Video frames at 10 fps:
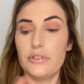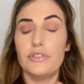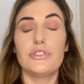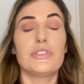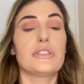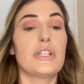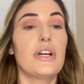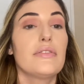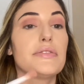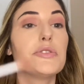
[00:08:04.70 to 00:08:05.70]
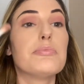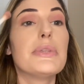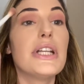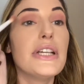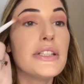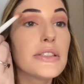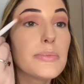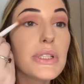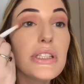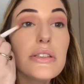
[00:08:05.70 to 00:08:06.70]
Just have to blend,
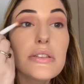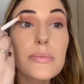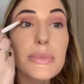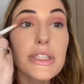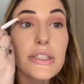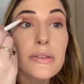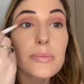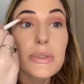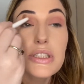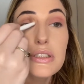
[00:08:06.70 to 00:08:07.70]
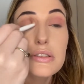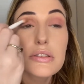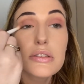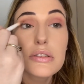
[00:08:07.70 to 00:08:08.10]
blend, blend, blend.